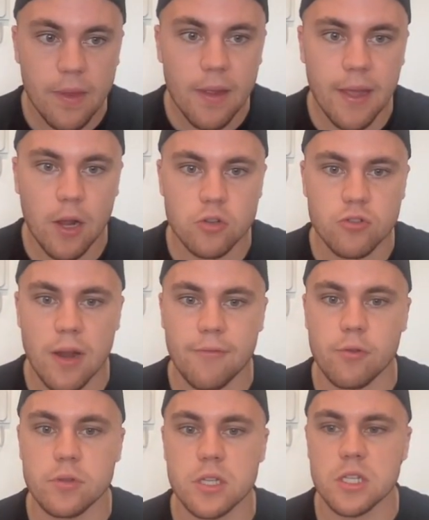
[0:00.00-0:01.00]
they go straight
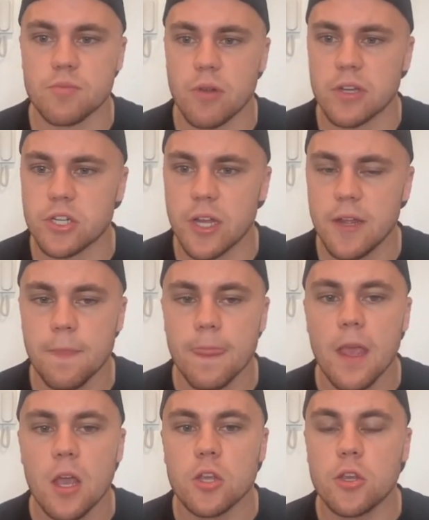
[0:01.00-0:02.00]
through to the spreadsheet.
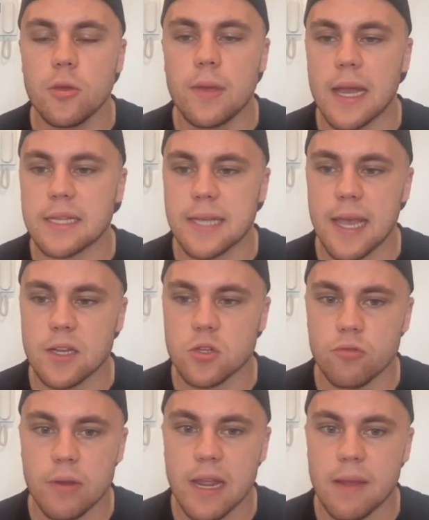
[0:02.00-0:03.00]
You get a text
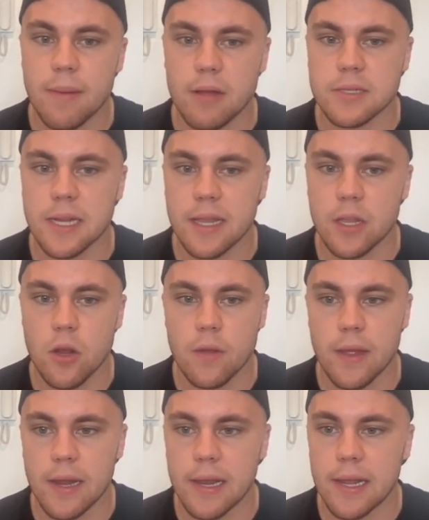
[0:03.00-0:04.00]
or an email to let you know
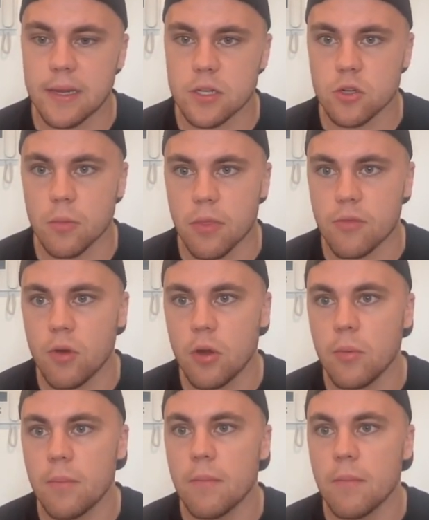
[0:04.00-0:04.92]
that a lead has come through.